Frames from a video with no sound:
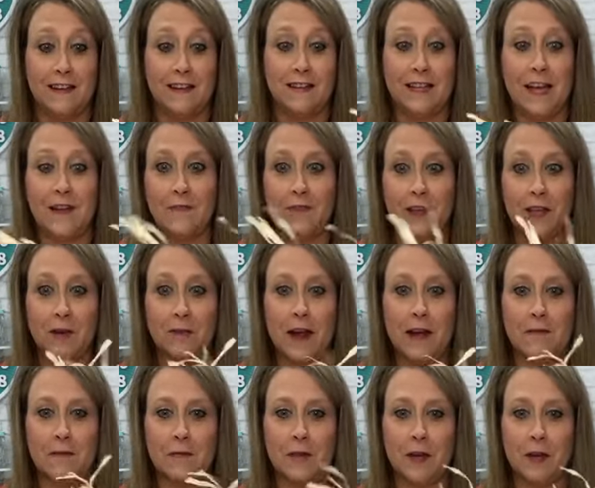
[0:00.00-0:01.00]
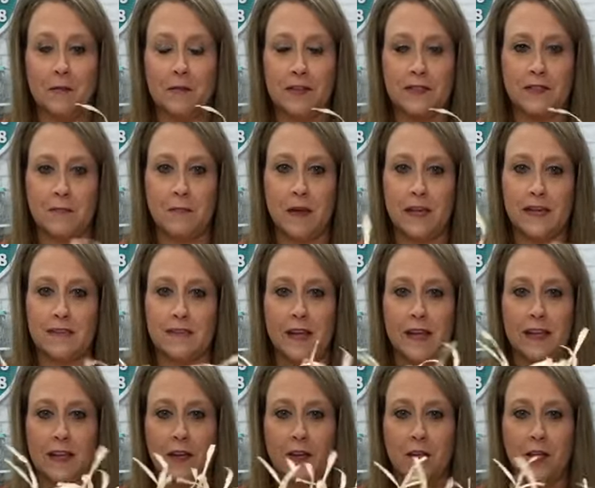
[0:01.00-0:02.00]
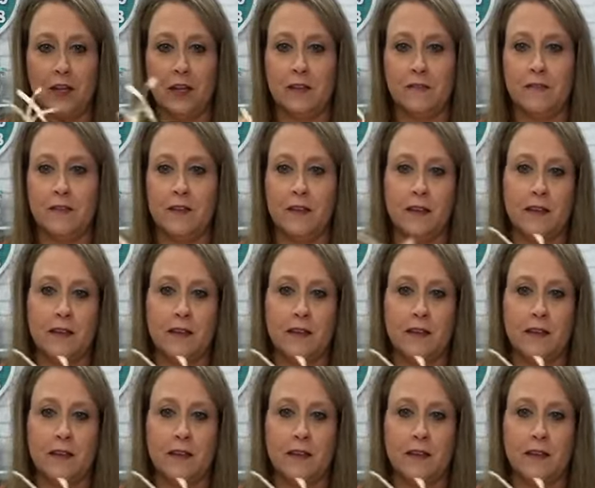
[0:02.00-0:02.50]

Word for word: definitely grab them up because it makes like a good